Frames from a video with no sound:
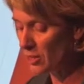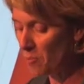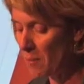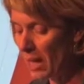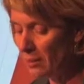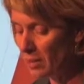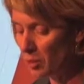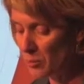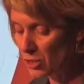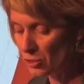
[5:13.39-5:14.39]
domain, the
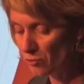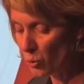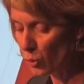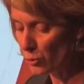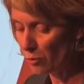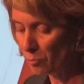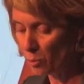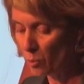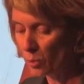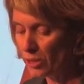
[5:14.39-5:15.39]
Commission of Audit
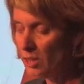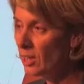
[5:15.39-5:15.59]
report,